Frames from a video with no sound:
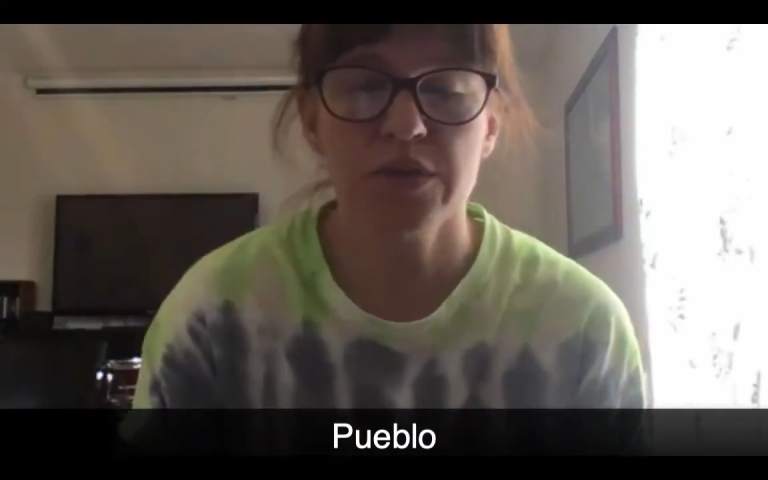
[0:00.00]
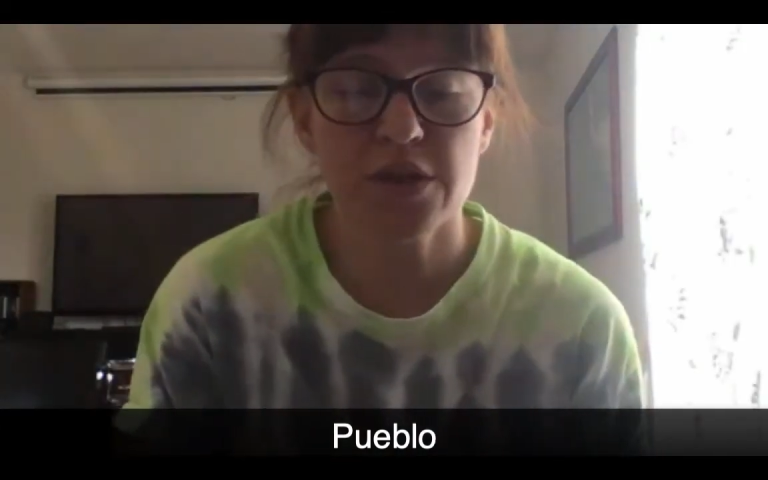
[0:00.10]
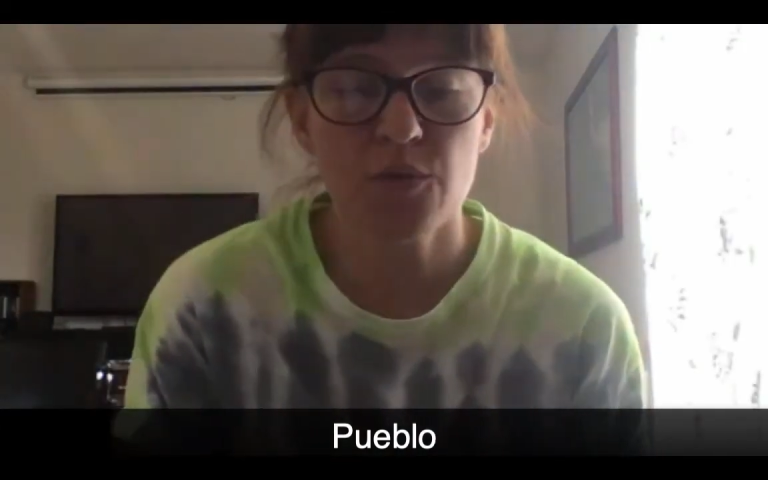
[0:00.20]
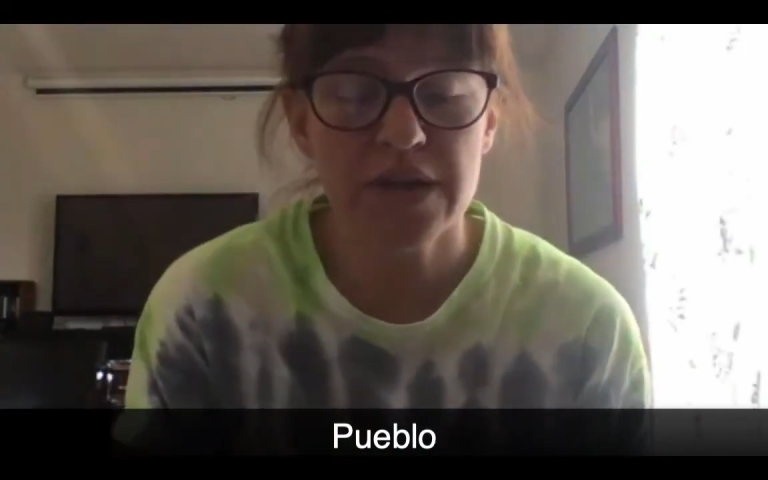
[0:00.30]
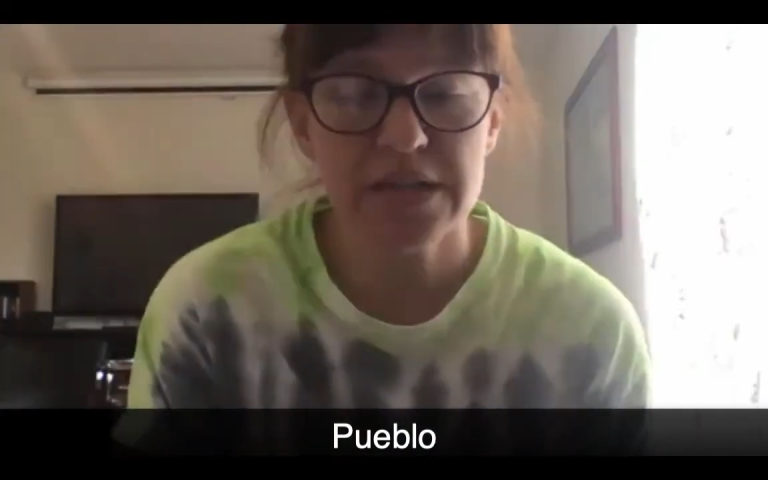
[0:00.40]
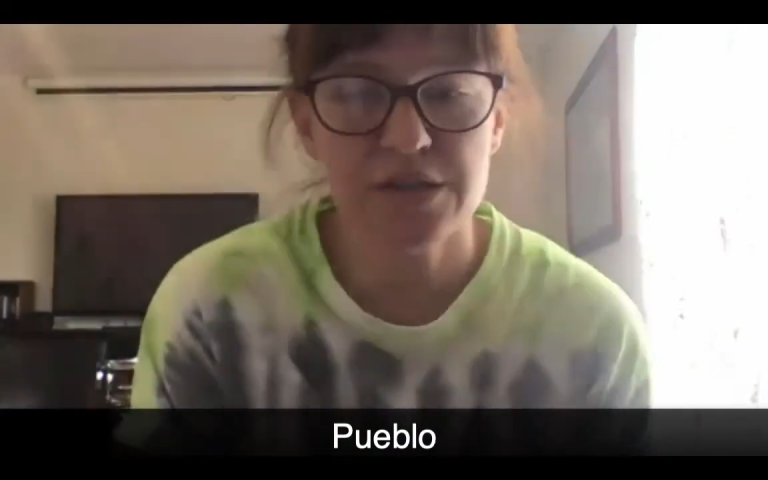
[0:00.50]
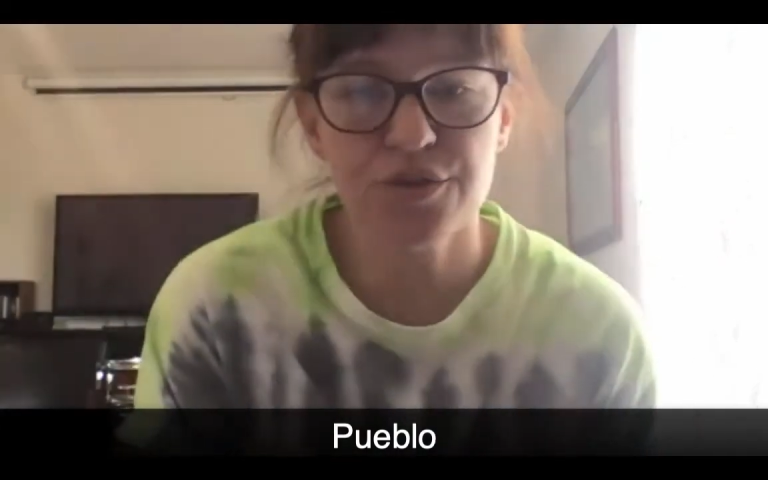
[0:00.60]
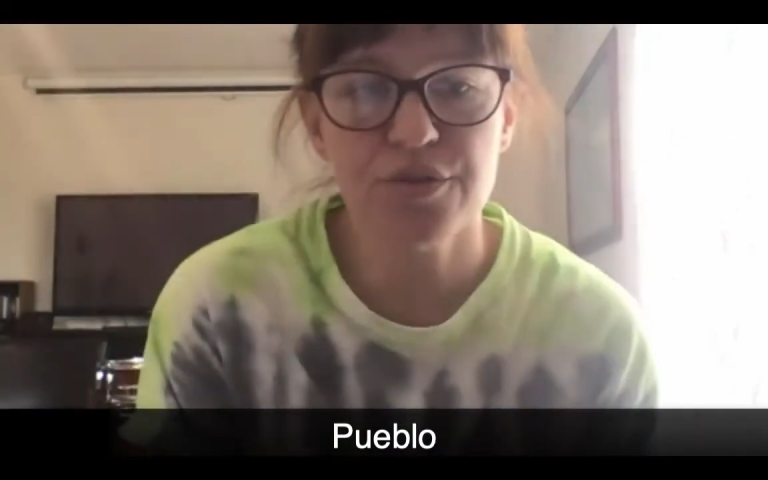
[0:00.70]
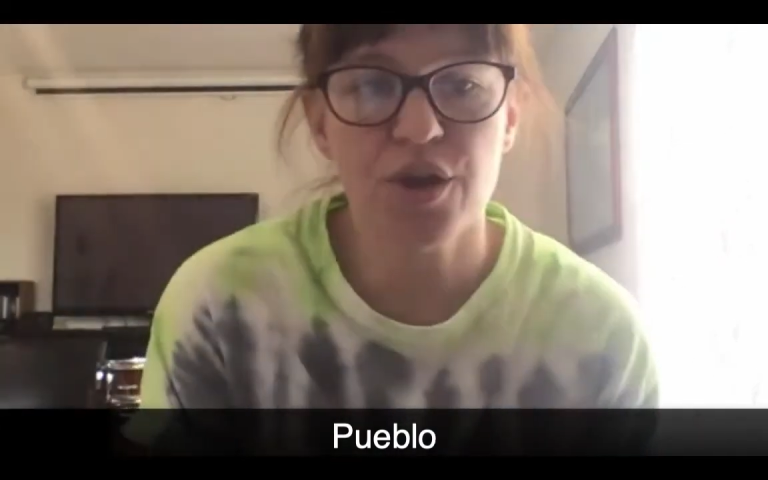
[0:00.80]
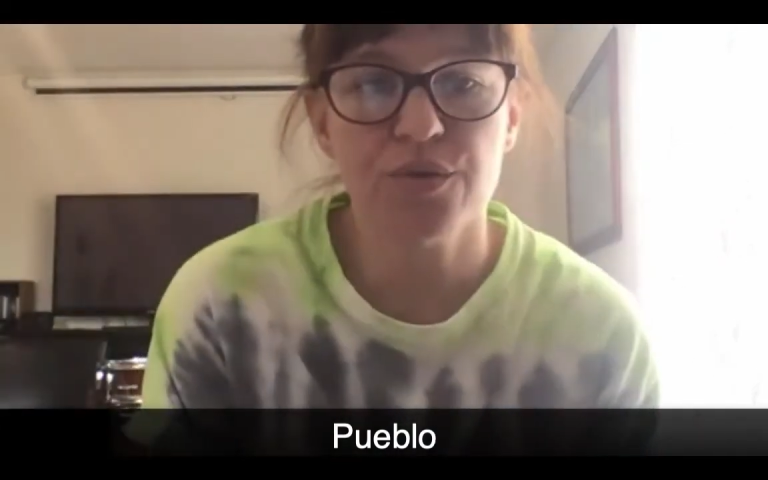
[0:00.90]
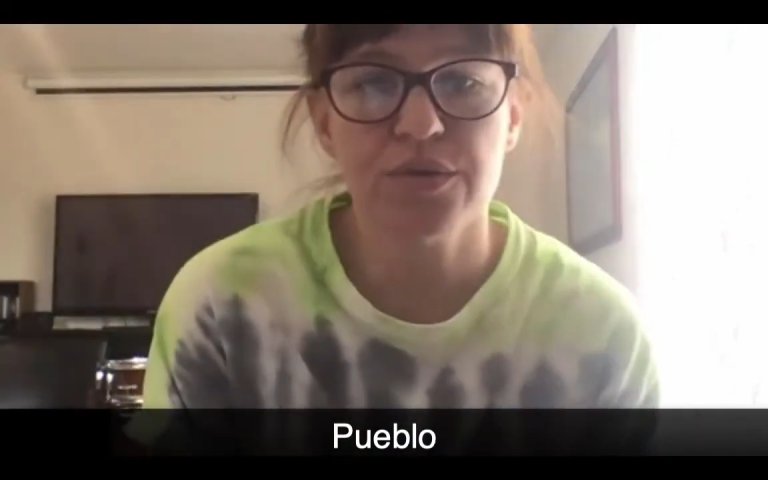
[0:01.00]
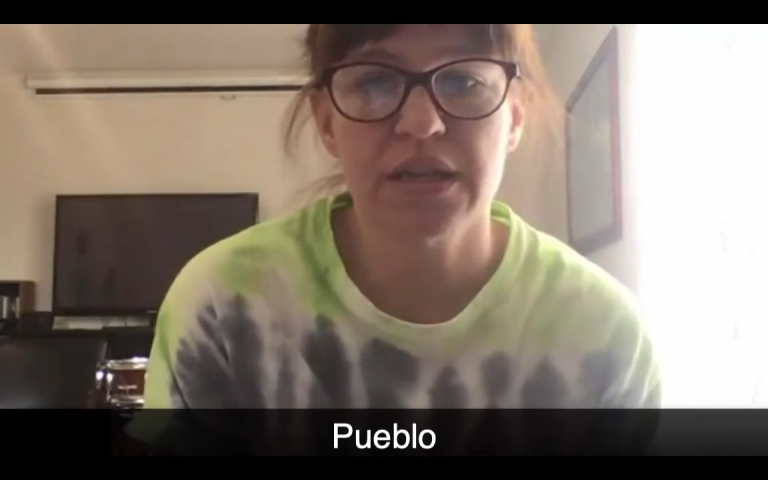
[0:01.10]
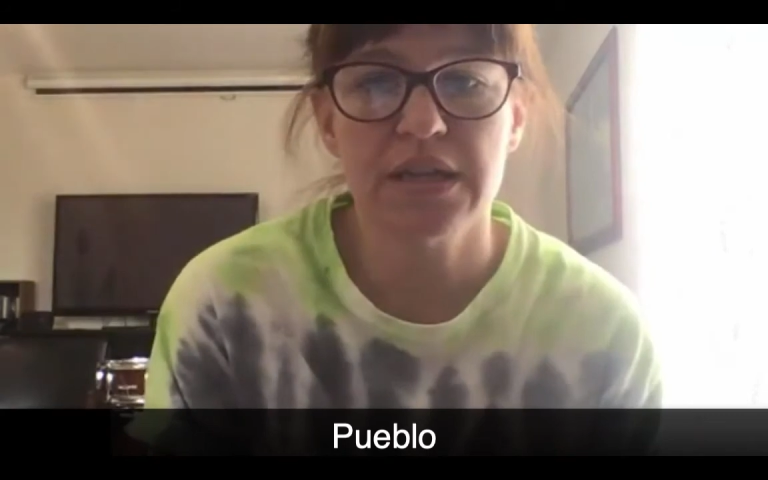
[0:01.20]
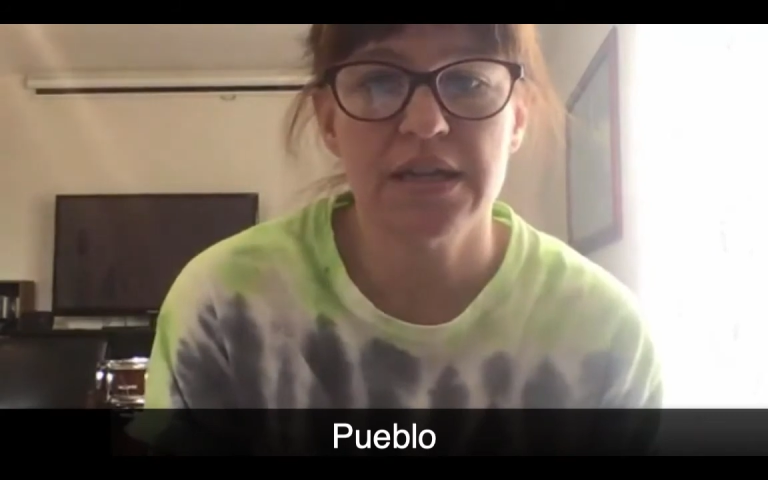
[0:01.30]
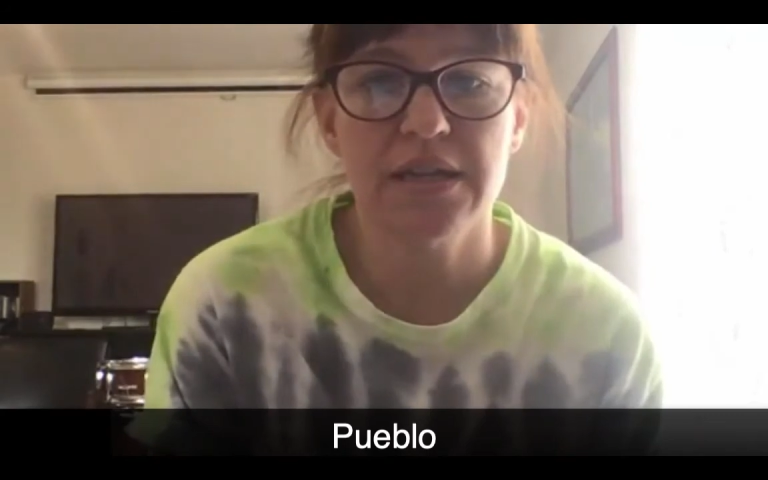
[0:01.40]
what is your note
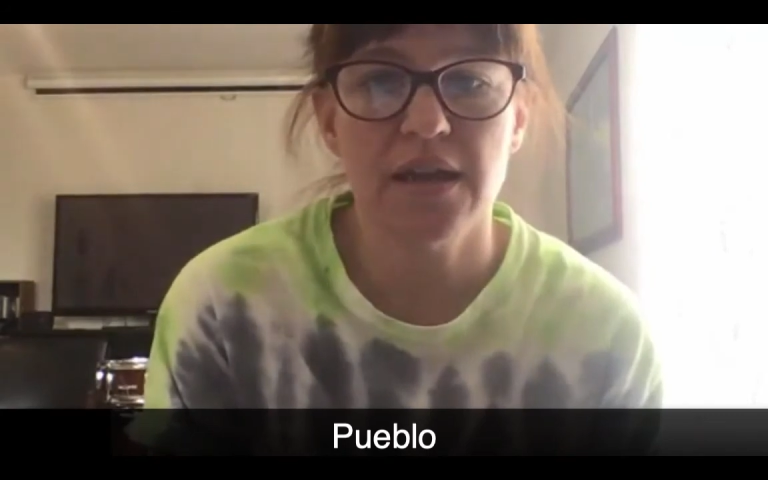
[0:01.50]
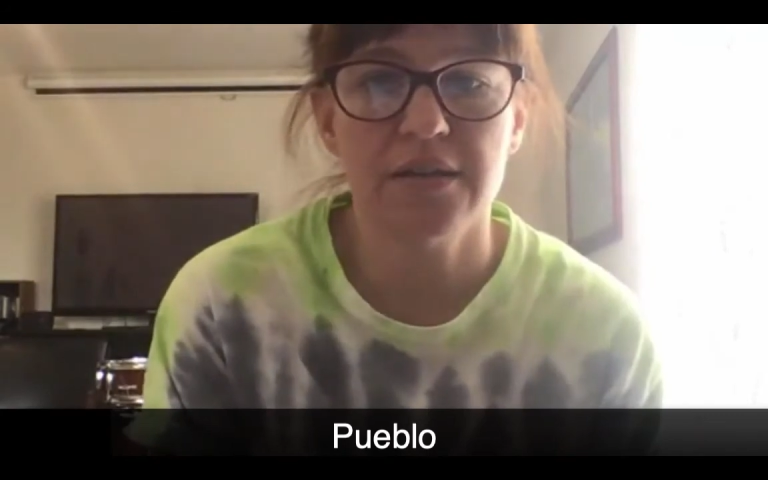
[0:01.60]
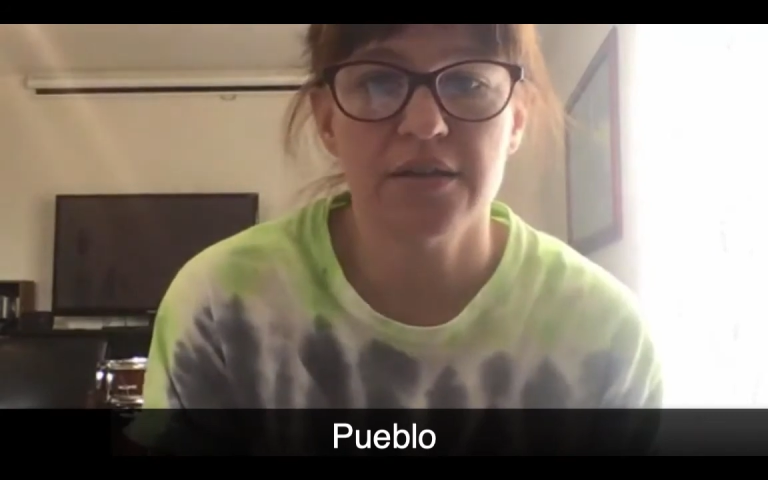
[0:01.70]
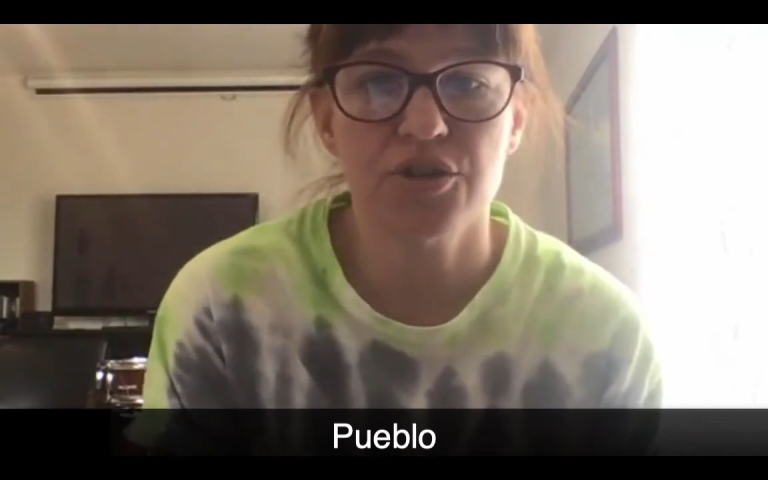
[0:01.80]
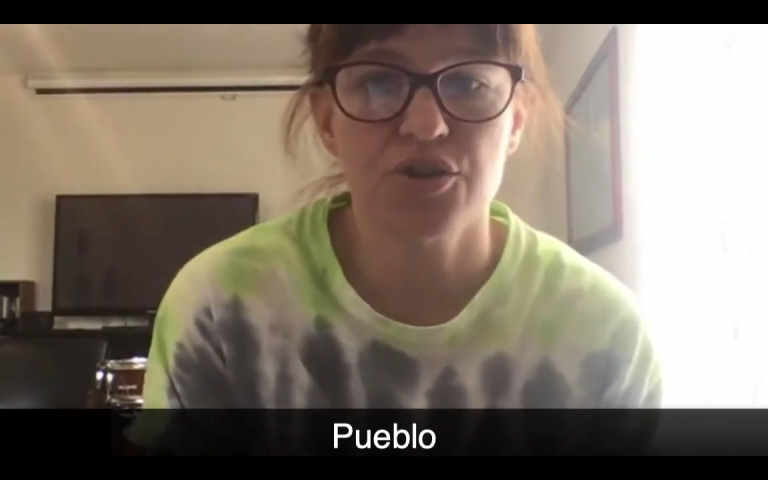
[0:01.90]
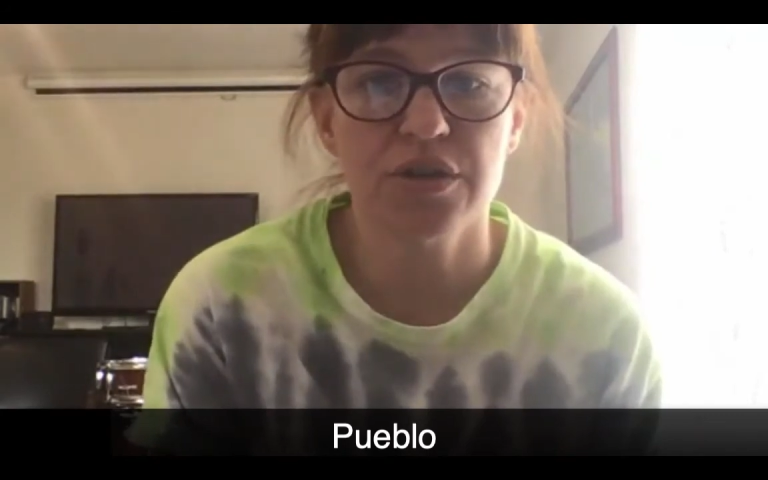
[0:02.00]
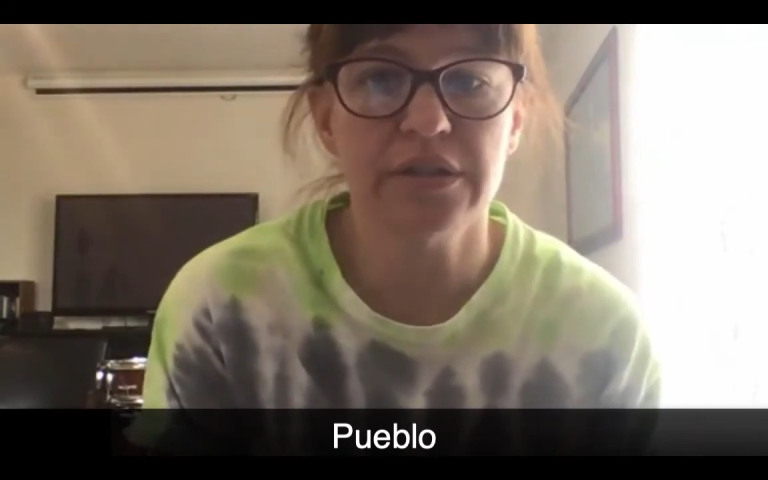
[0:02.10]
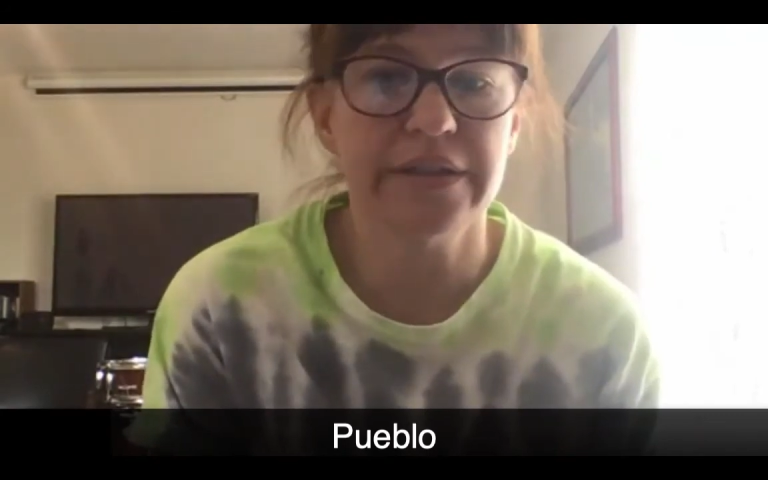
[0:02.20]
that the trill is